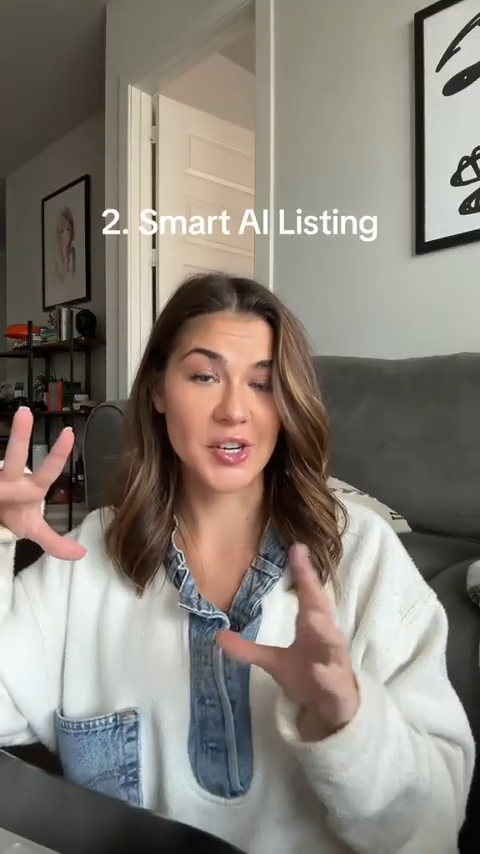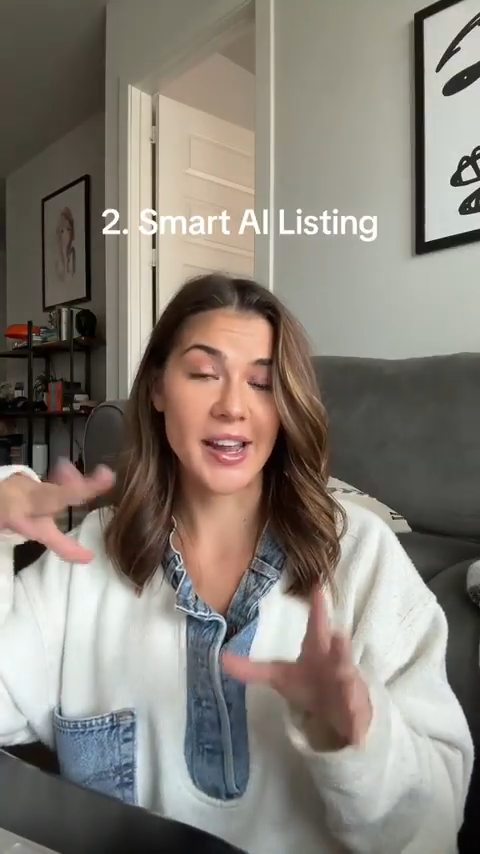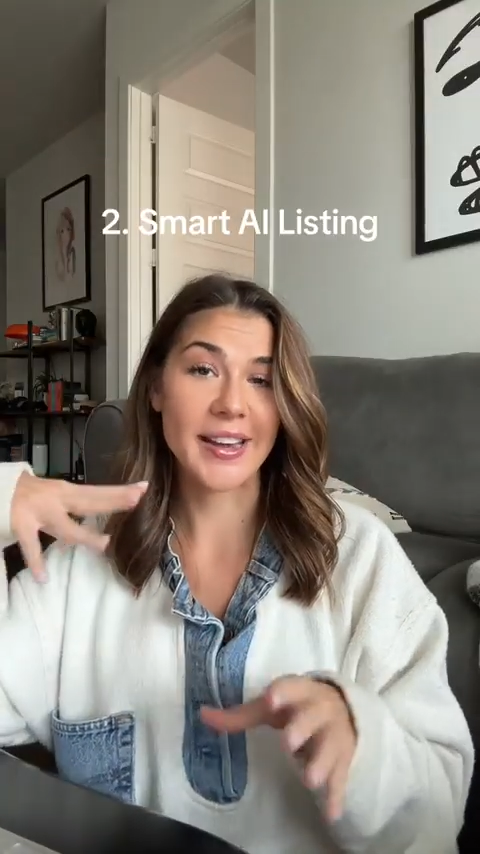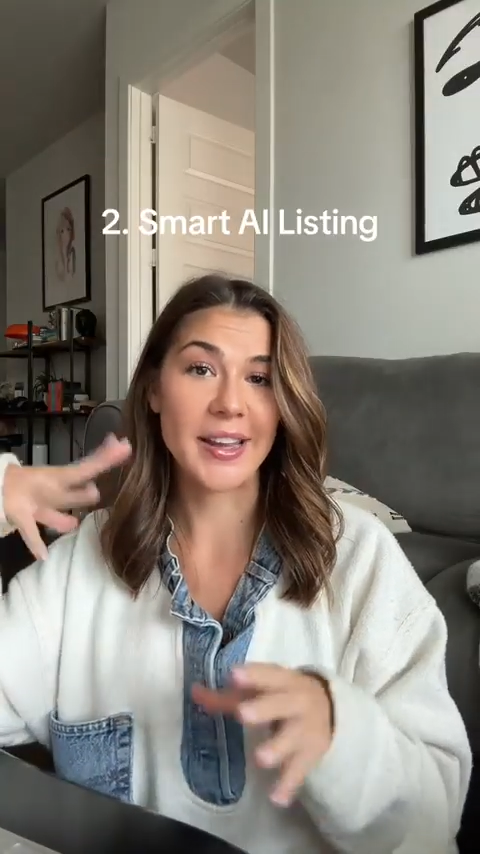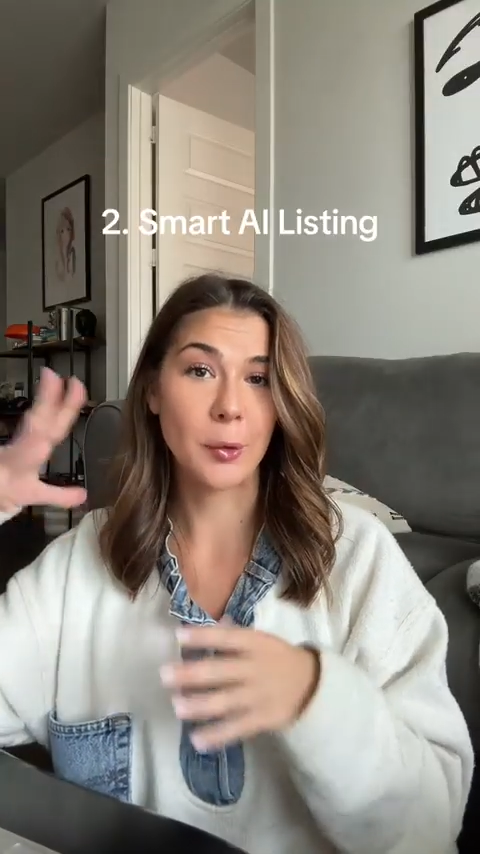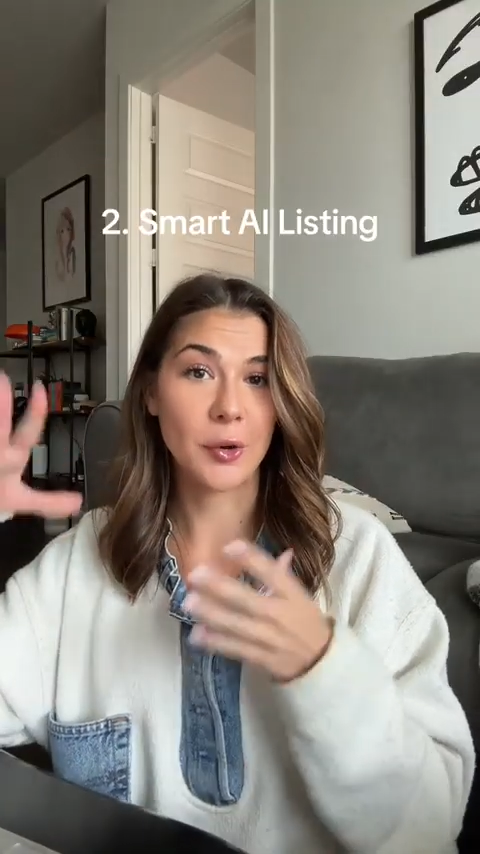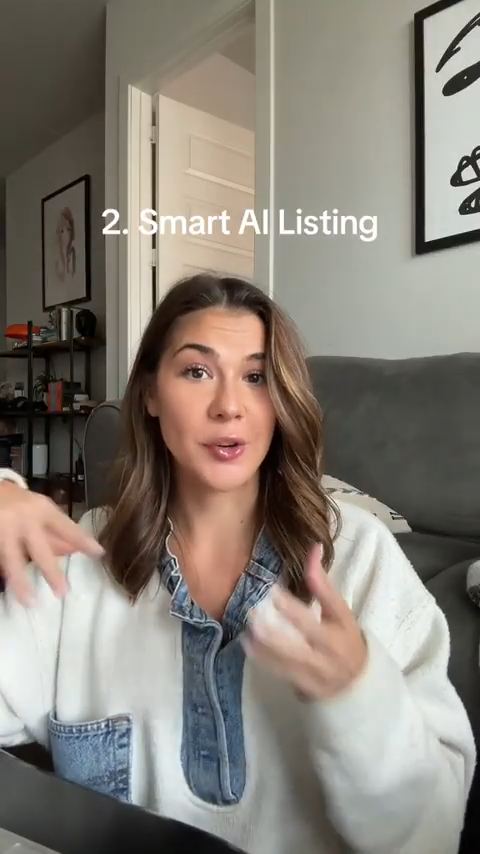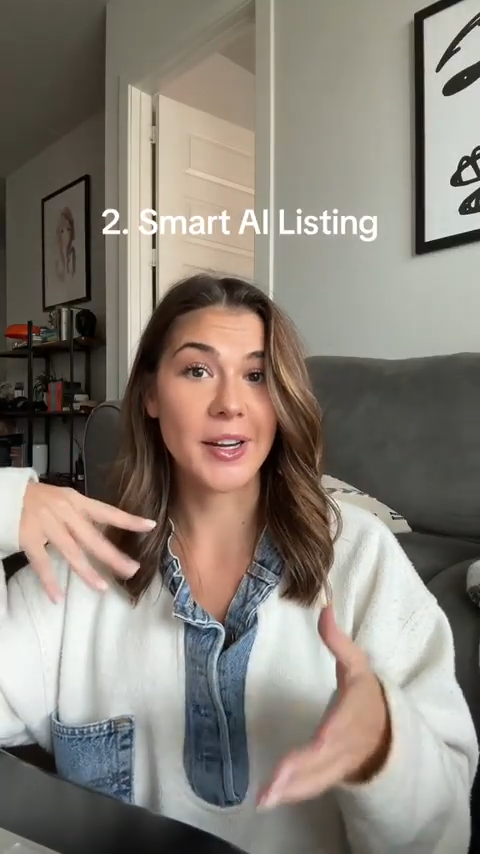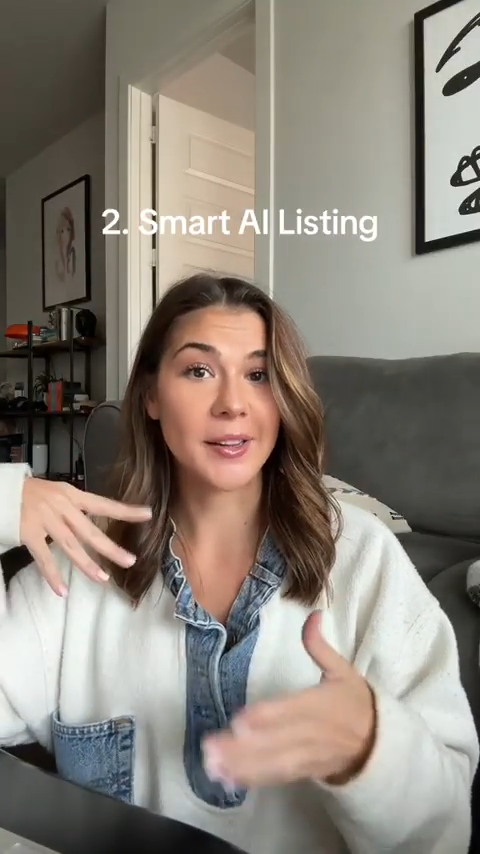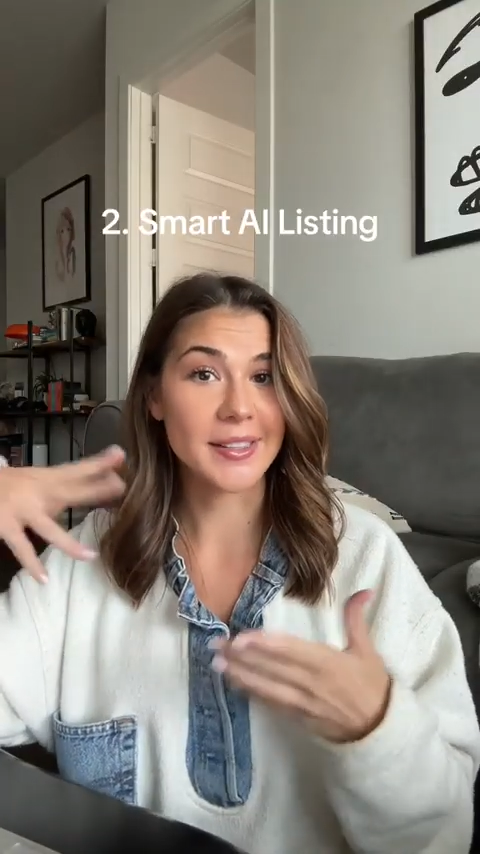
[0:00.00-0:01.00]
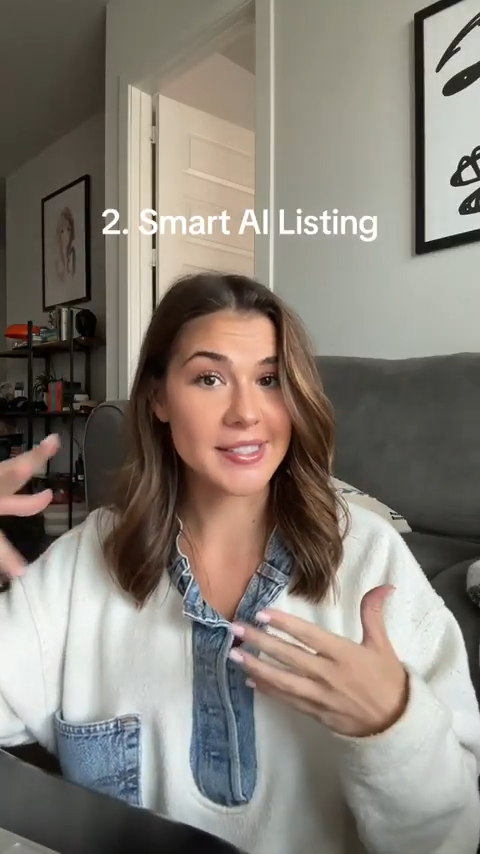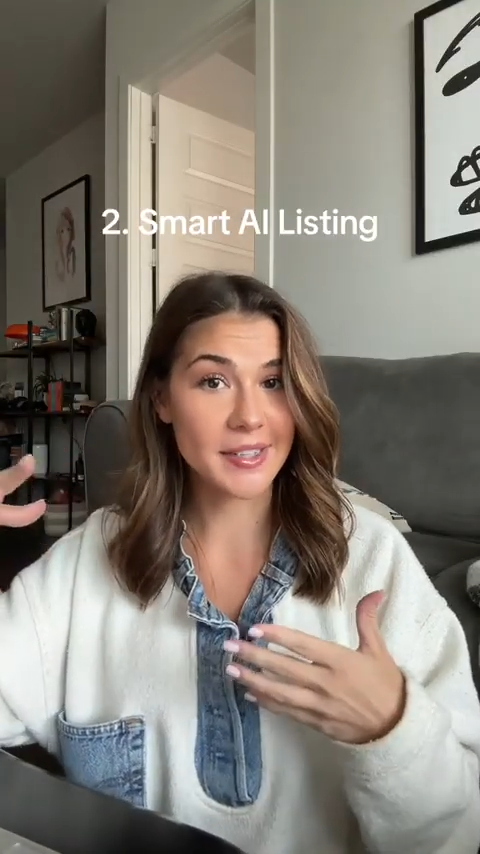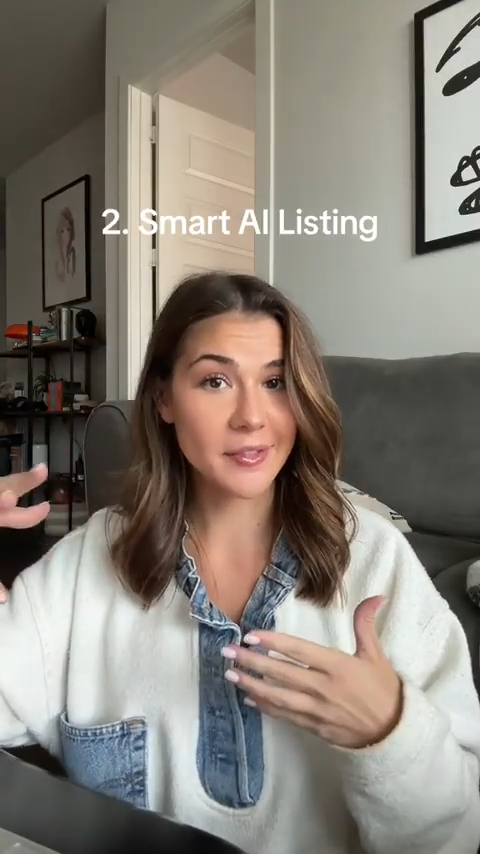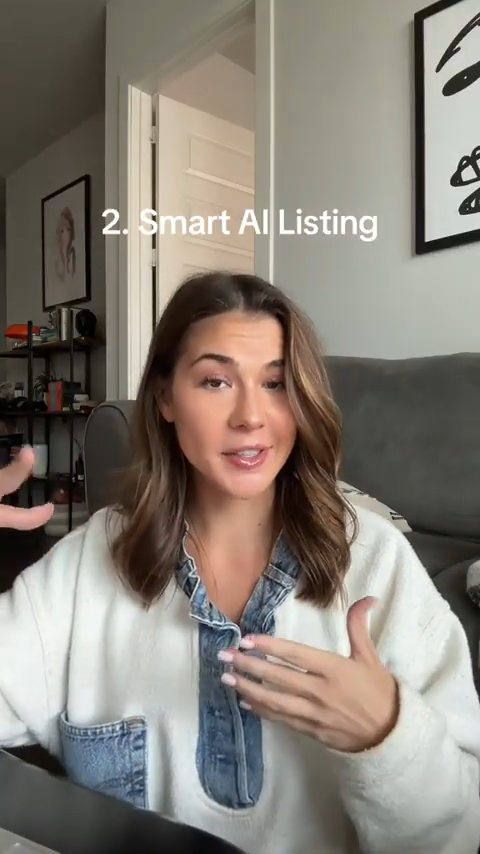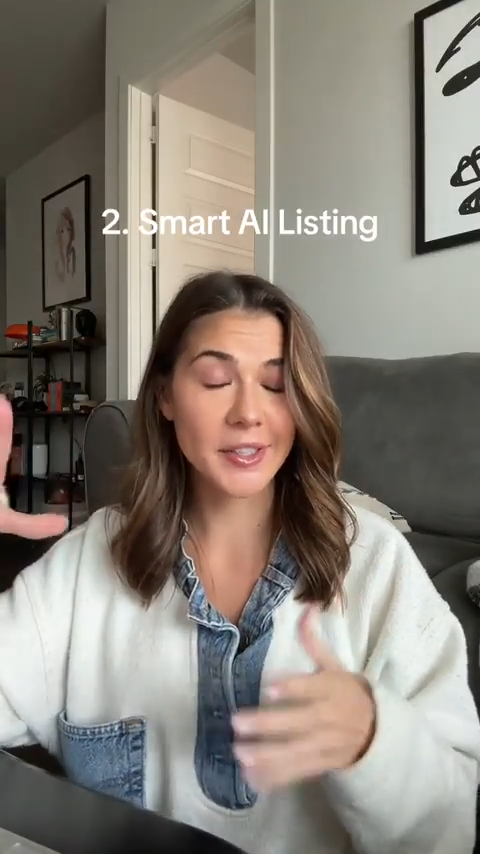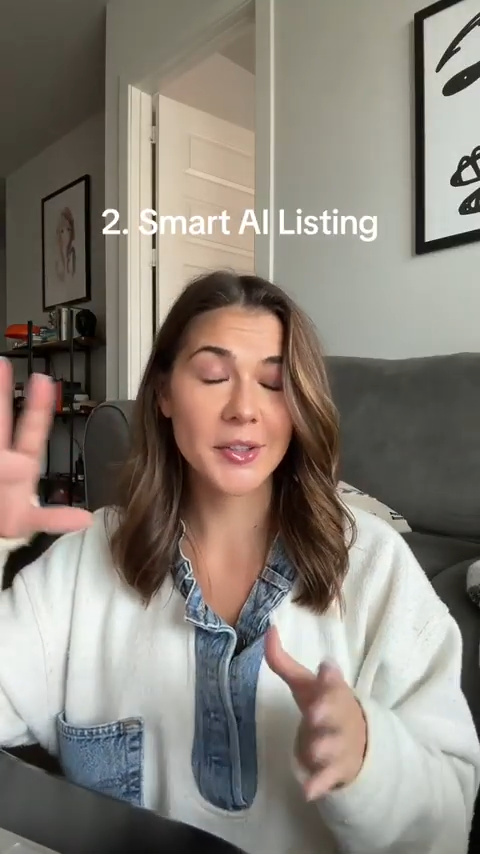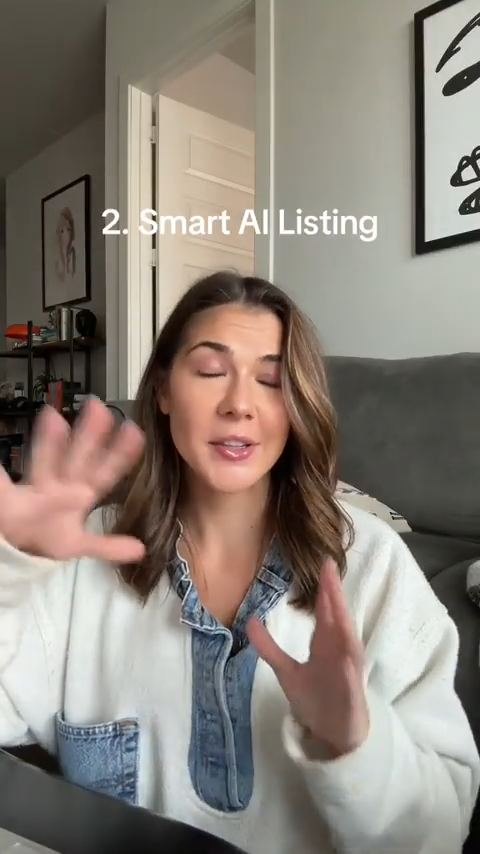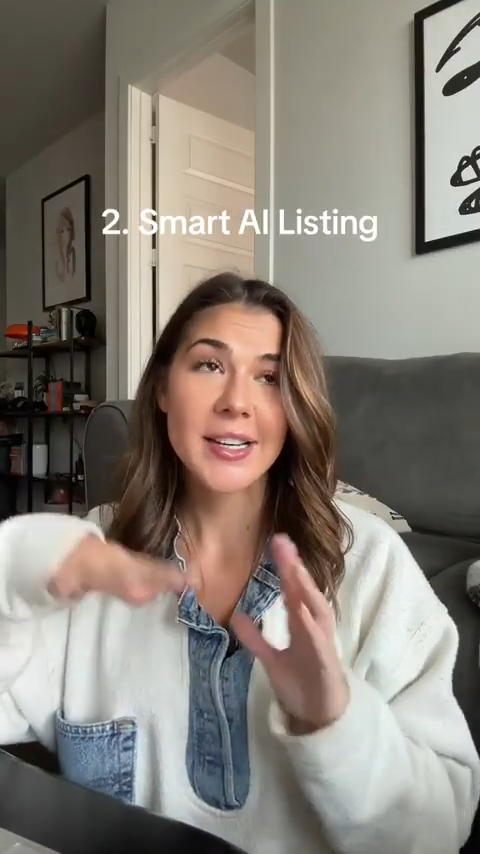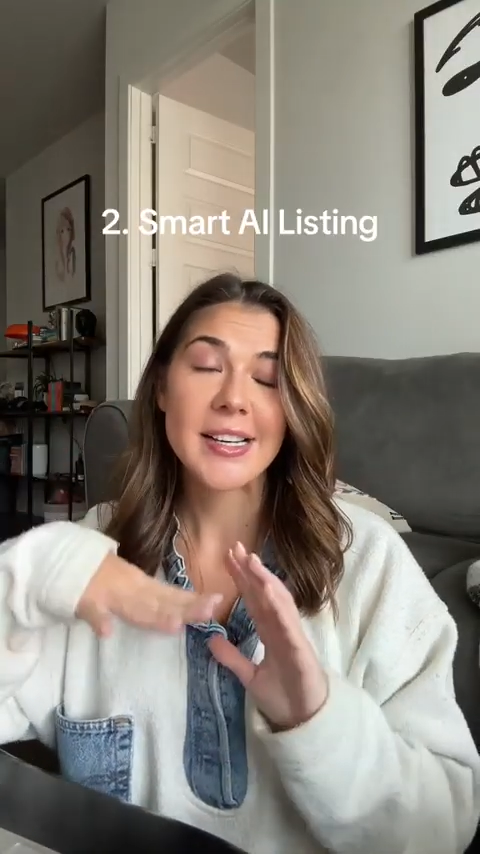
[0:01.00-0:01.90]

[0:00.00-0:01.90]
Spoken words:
and it will create a listing for you.